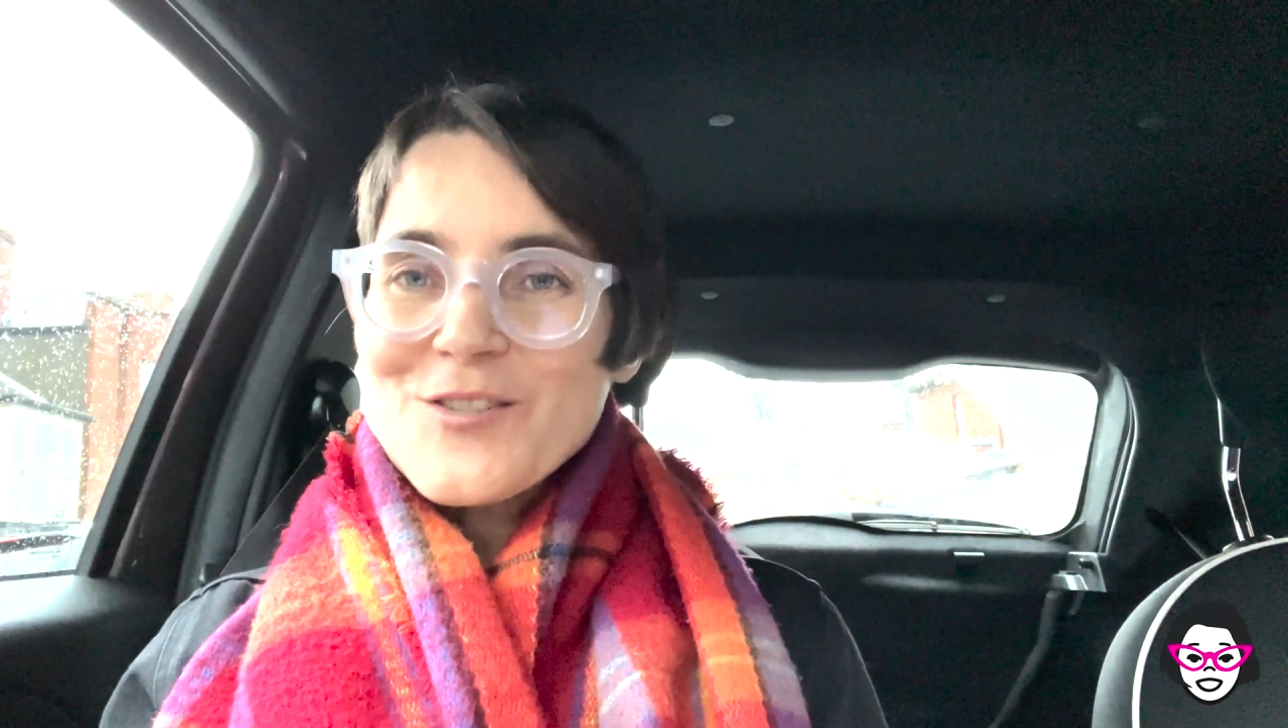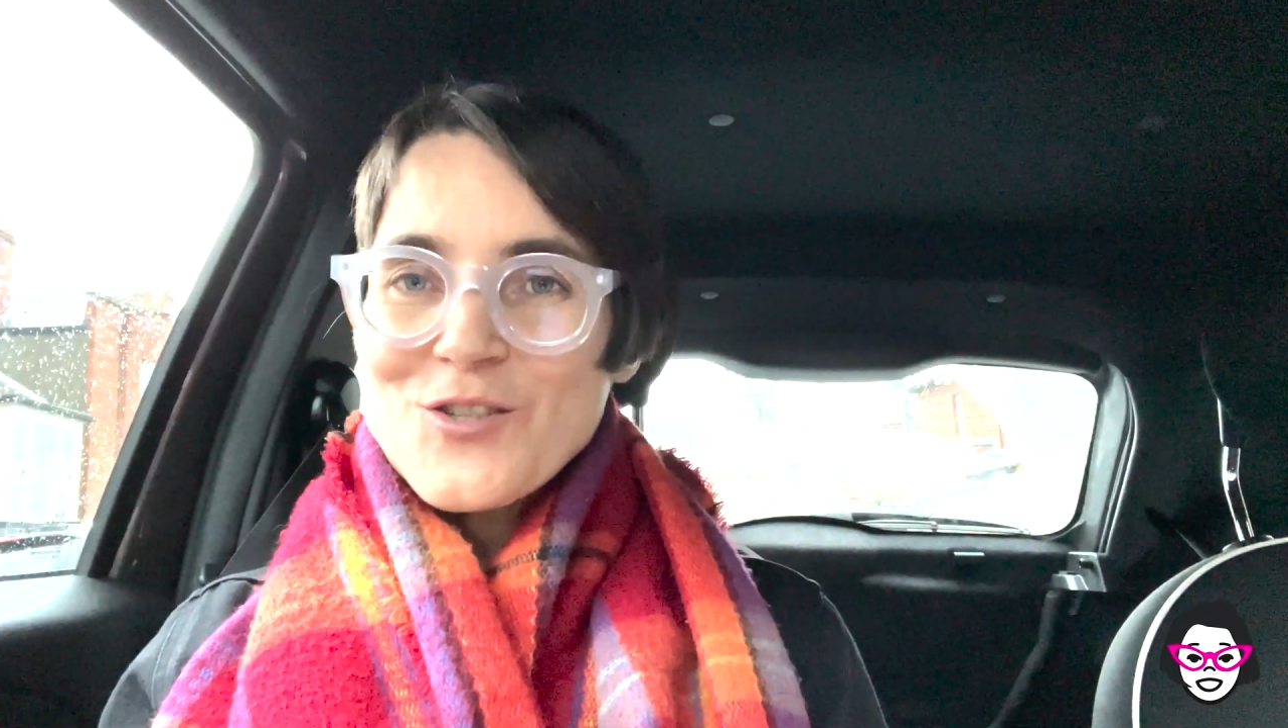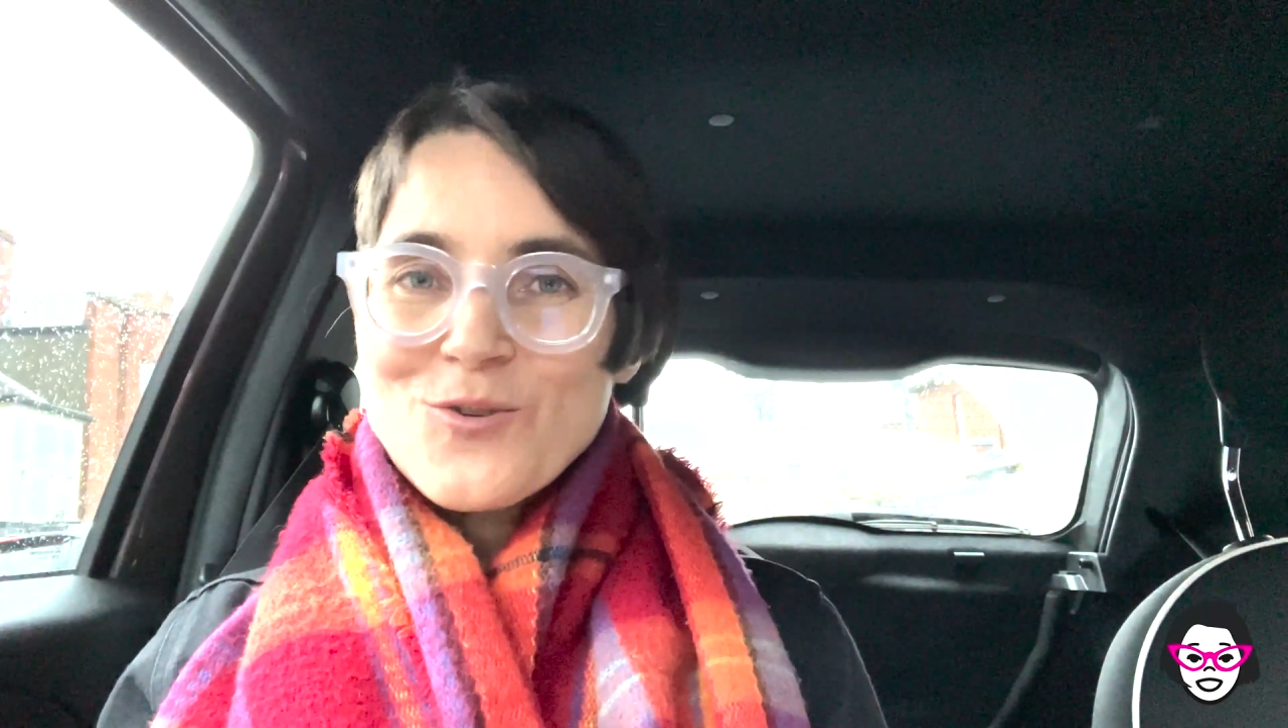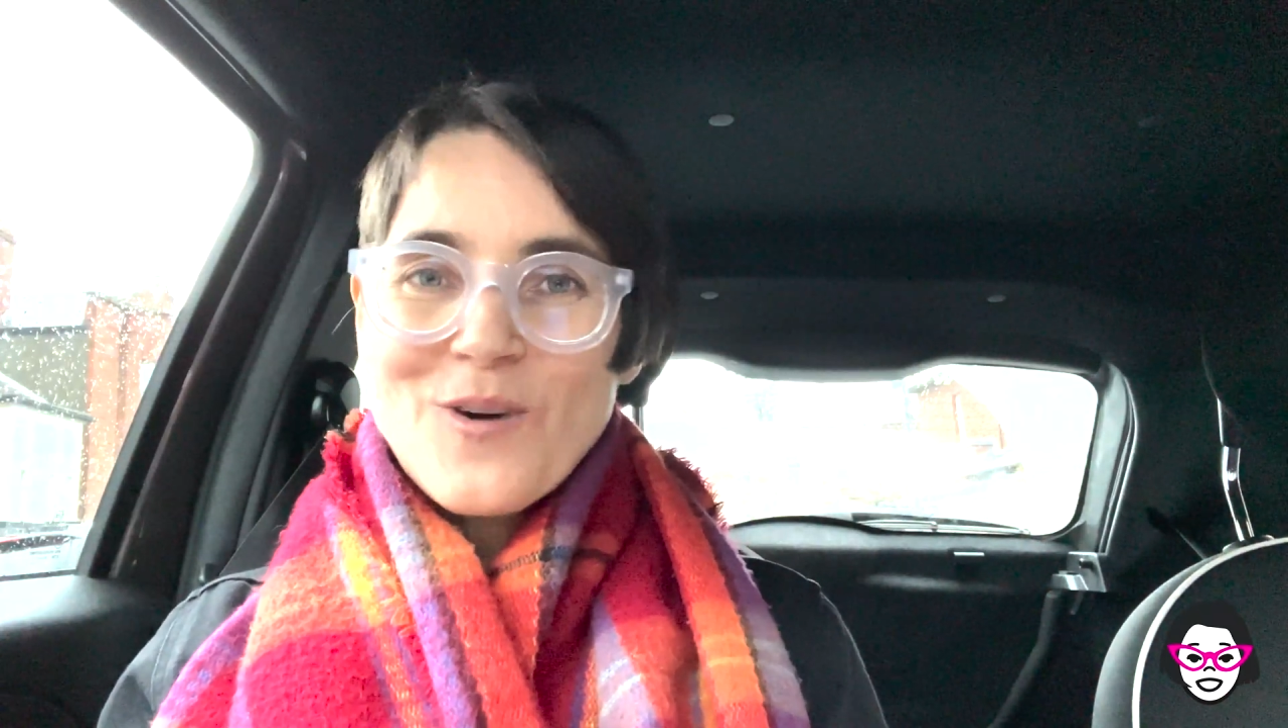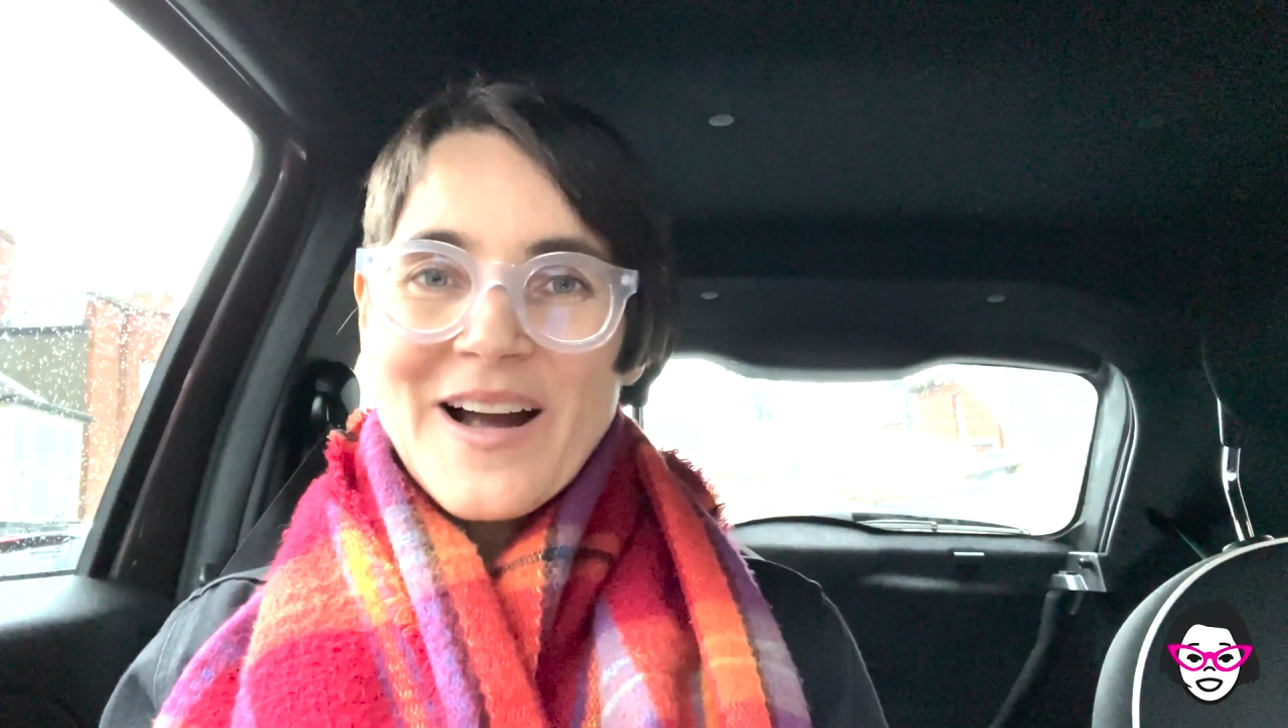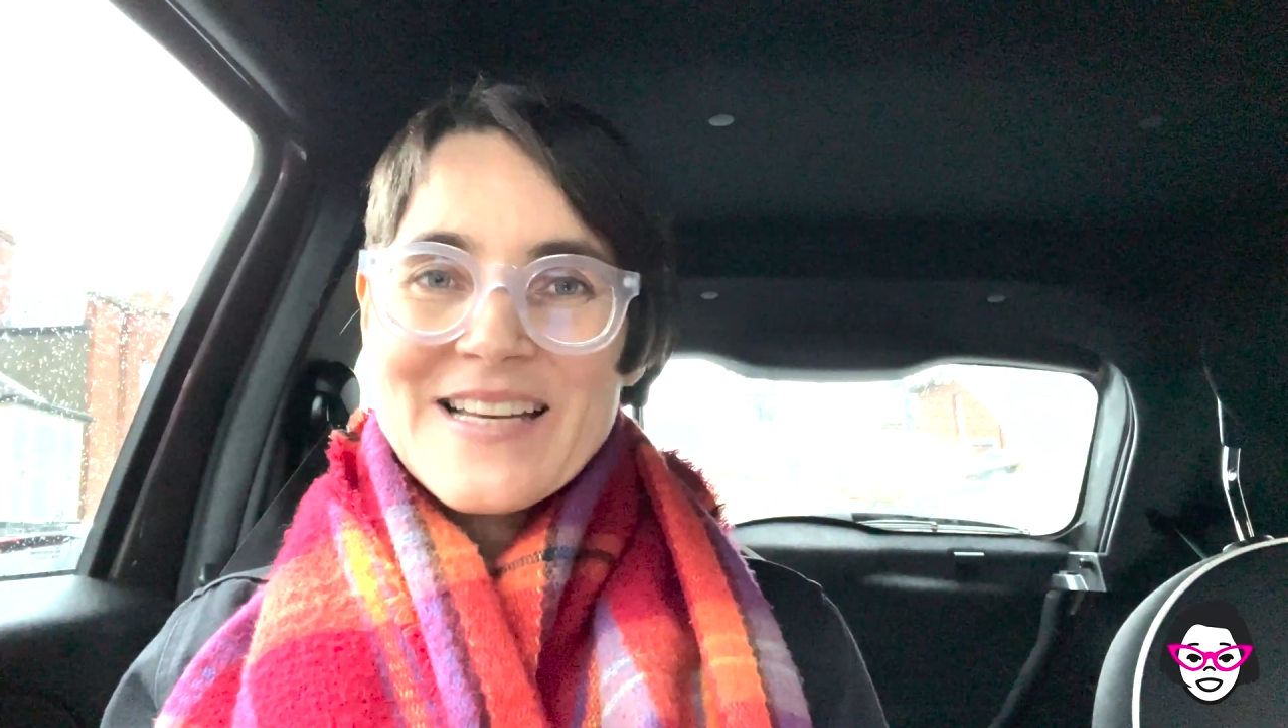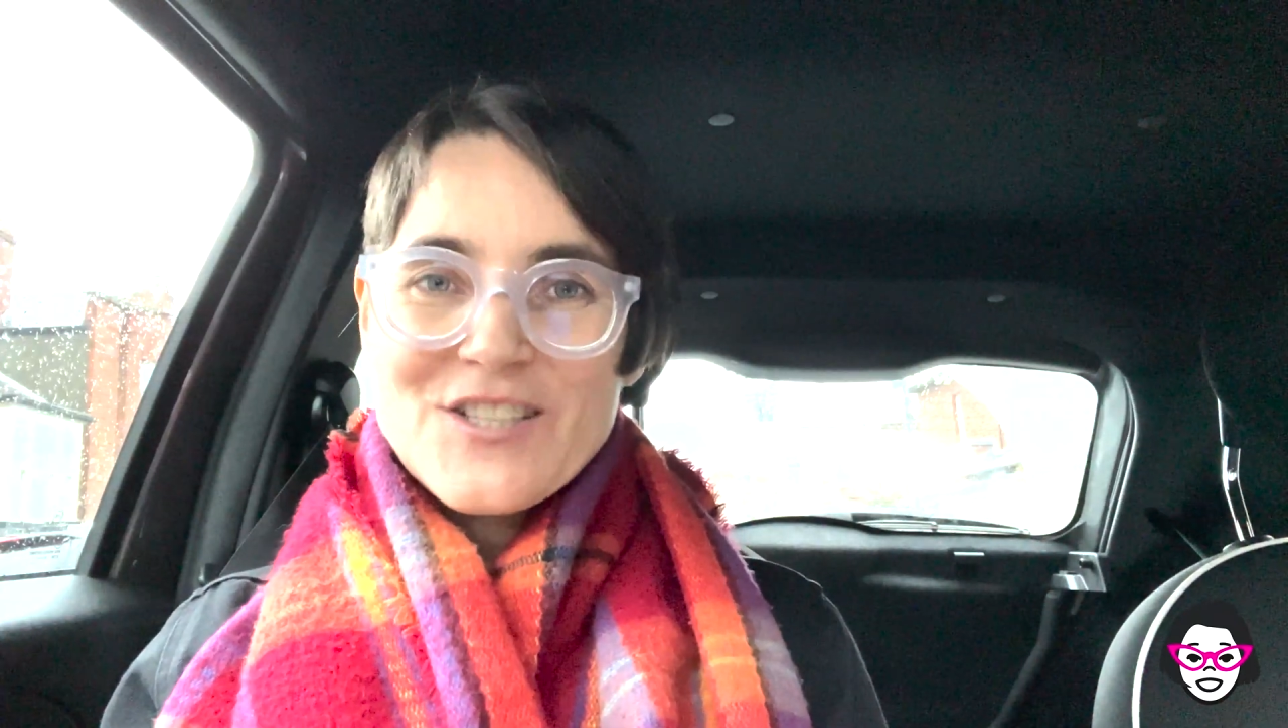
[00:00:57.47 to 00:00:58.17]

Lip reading: do I